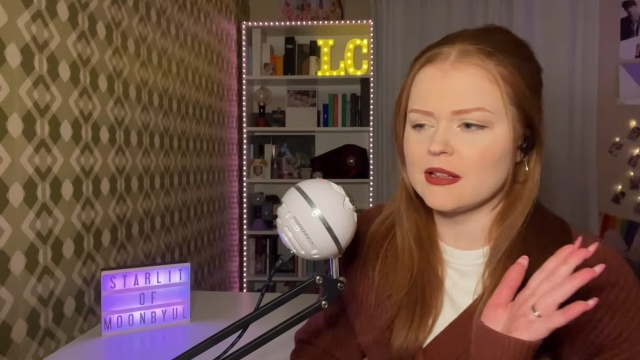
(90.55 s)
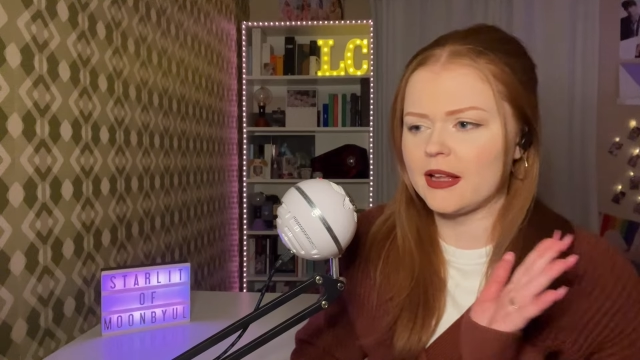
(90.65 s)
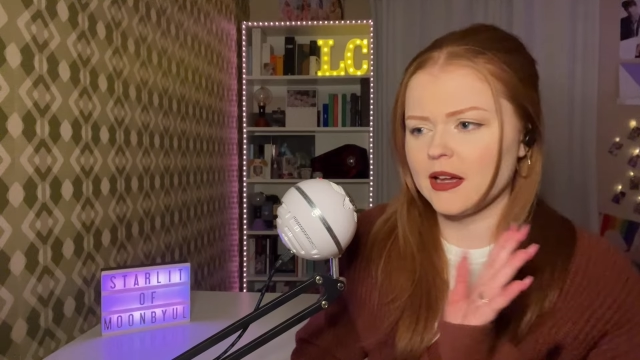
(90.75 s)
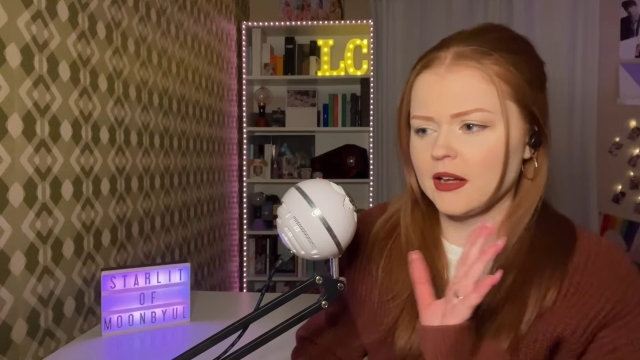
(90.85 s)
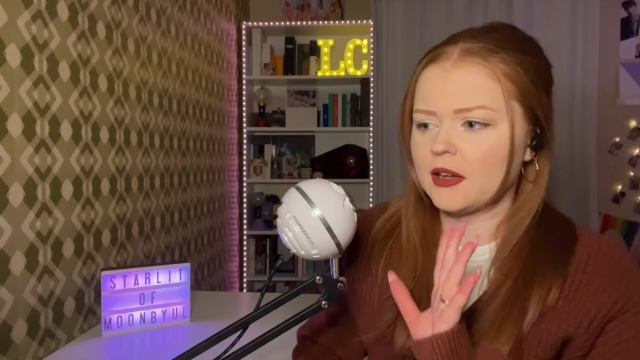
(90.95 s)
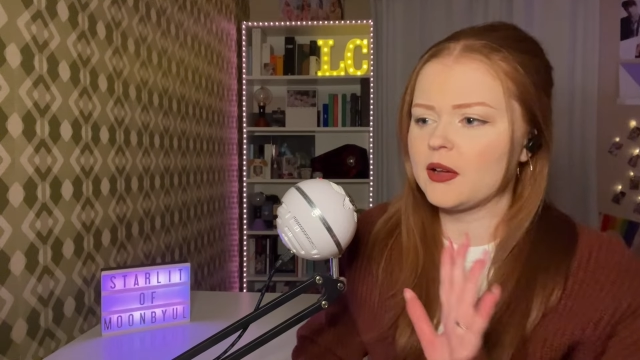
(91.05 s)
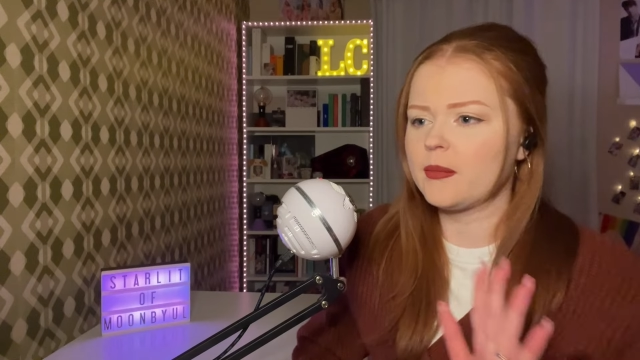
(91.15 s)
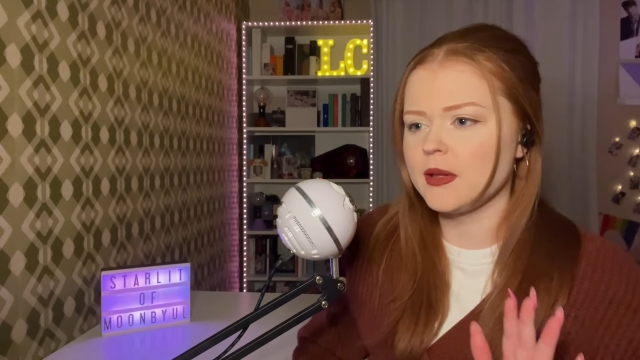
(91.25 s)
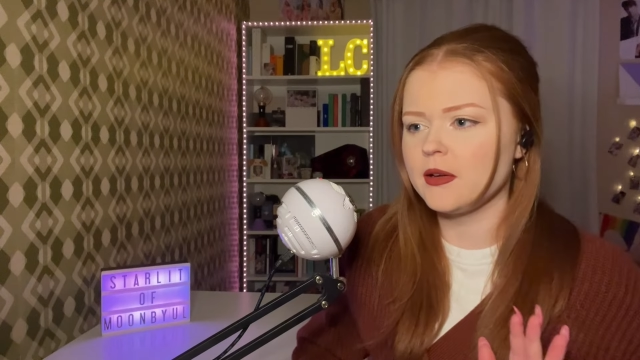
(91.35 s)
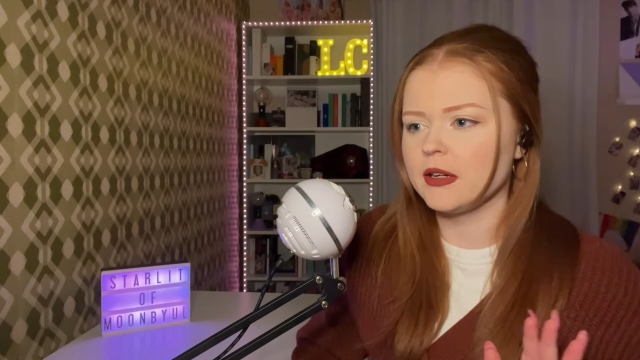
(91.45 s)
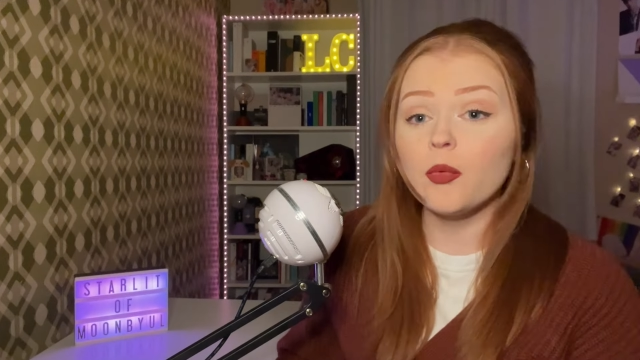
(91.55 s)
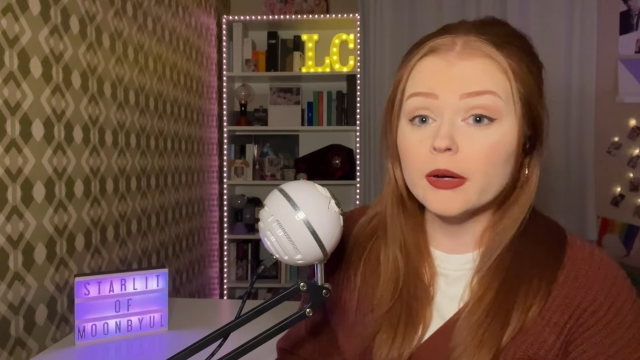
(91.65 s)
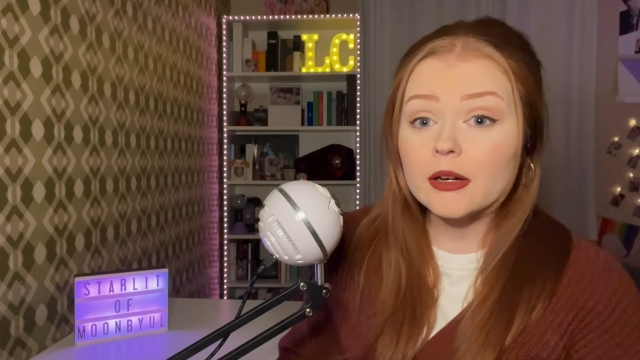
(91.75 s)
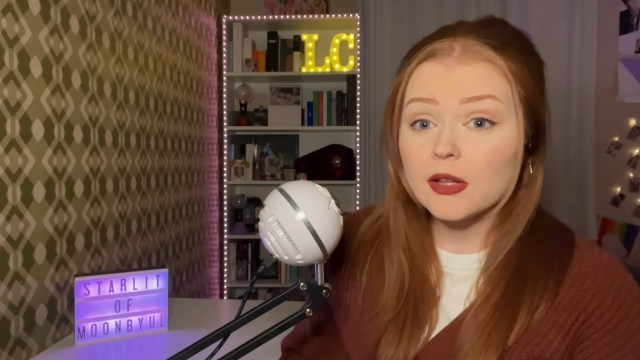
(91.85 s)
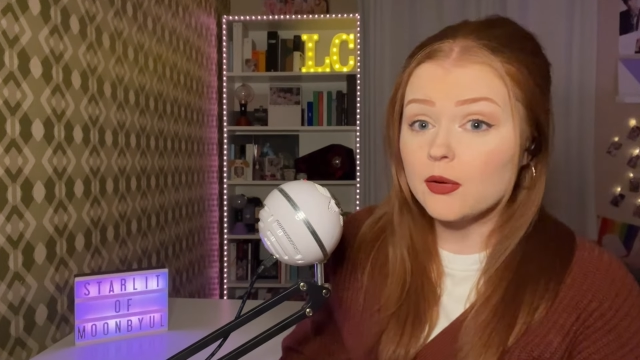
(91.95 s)
like a computer.
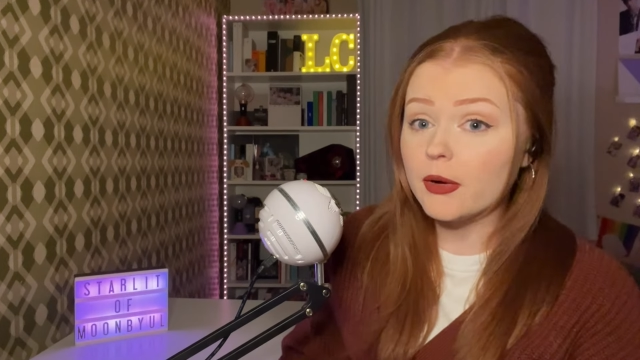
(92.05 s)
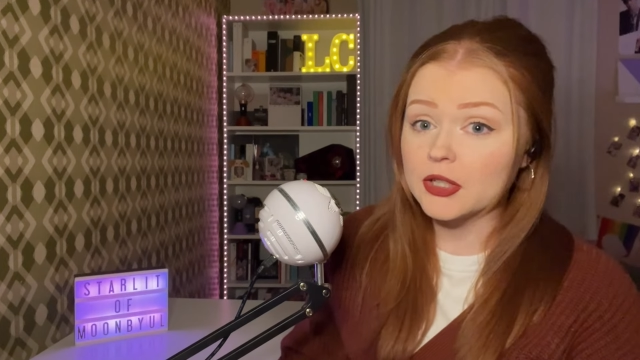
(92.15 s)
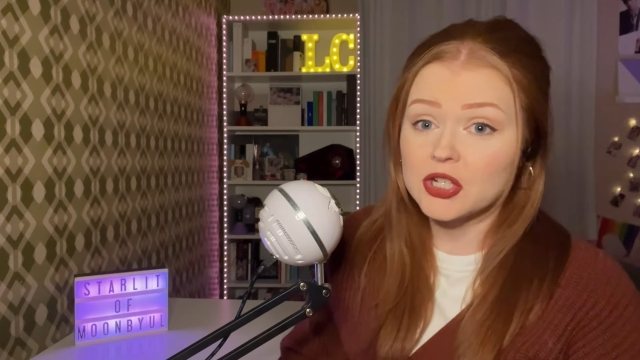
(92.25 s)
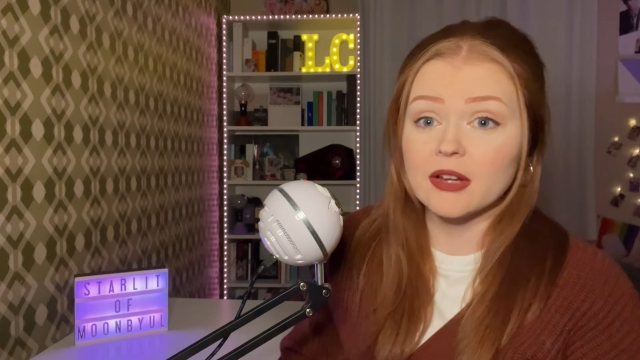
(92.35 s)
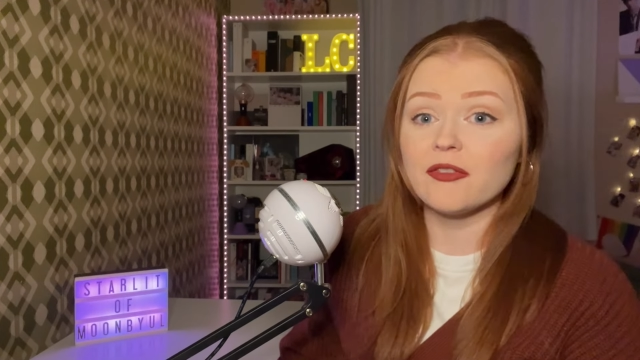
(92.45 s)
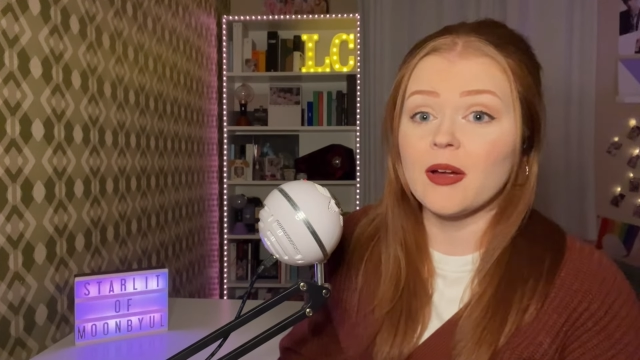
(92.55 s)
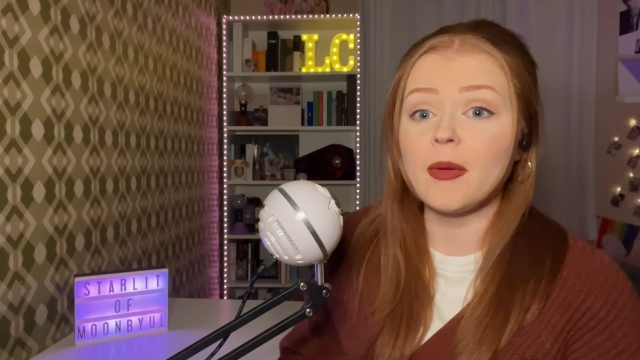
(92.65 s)
Where are you watching from?